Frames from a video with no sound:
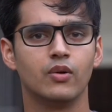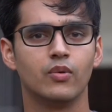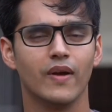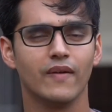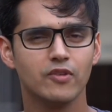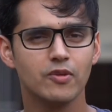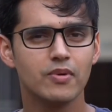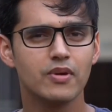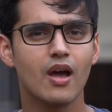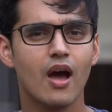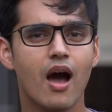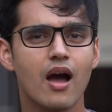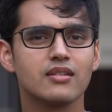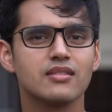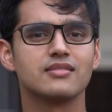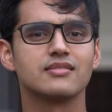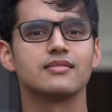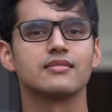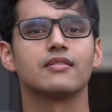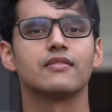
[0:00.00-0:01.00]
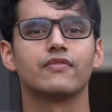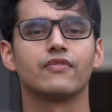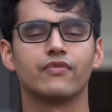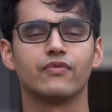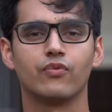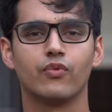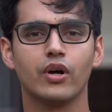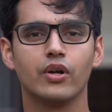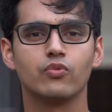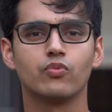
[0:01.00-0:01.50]
We have to be cognizant
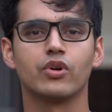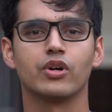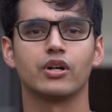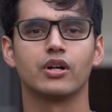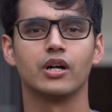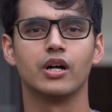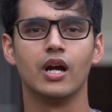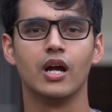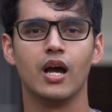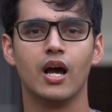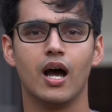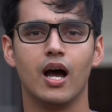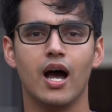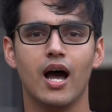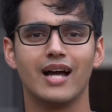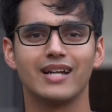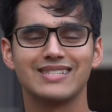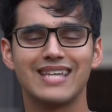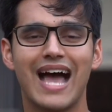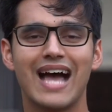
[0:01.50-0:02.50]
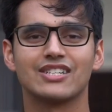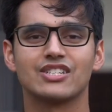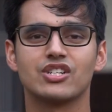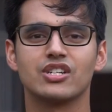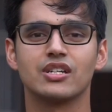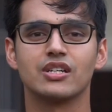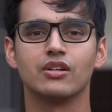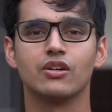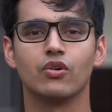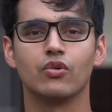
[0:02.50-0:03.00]
of what we're
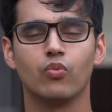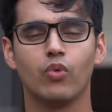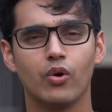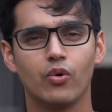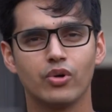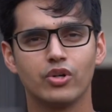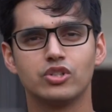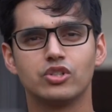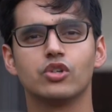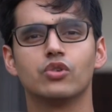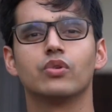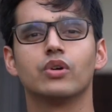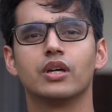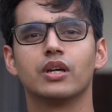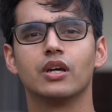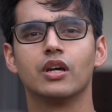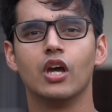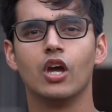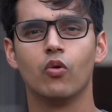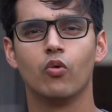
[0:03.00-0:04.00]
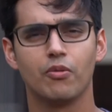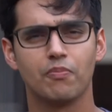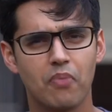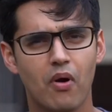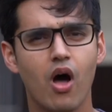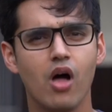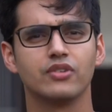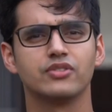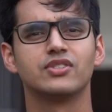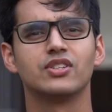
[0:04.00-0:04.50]
attaching, what we're doing, what
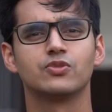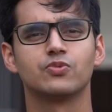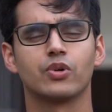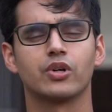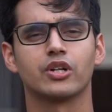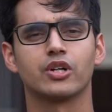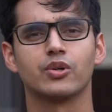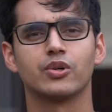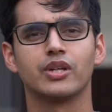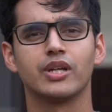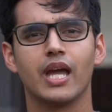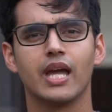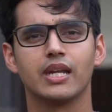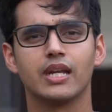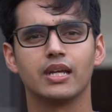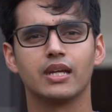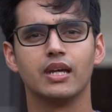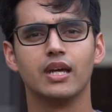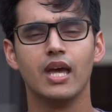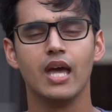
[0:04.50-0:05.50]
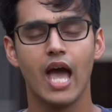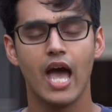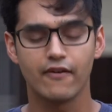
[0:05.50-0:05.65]
policies we're creating,